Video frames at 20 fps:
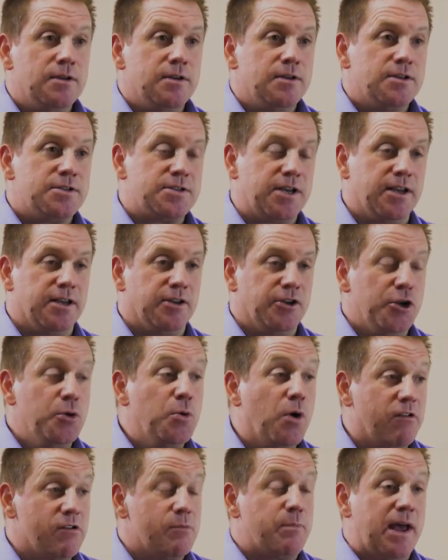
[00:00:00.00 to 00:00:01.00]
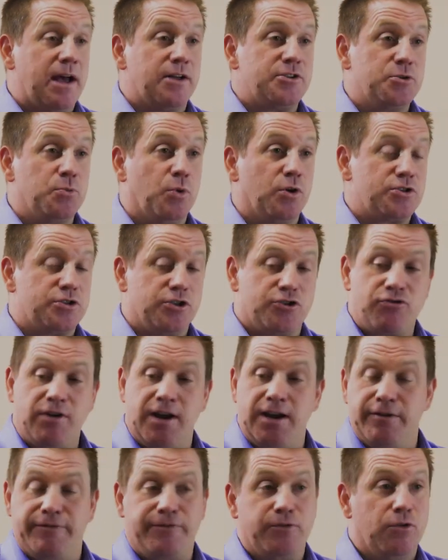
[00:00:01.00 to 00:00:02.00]
saying you are about to watch the
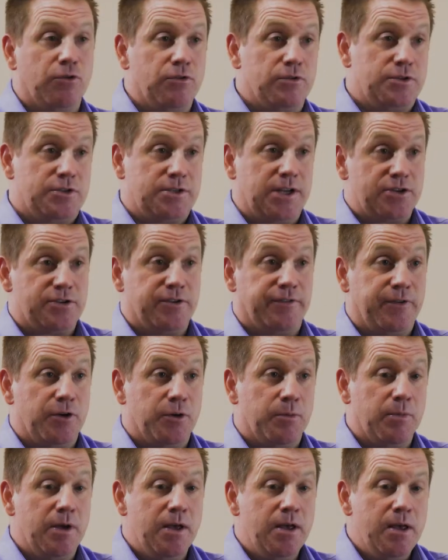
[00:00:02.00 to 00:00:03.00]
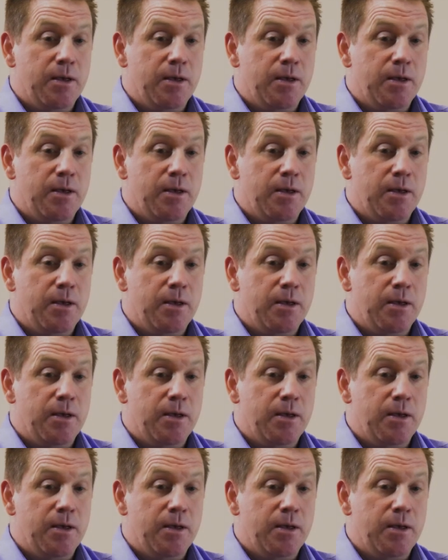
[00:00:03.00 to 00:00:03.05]
trailer for such a film,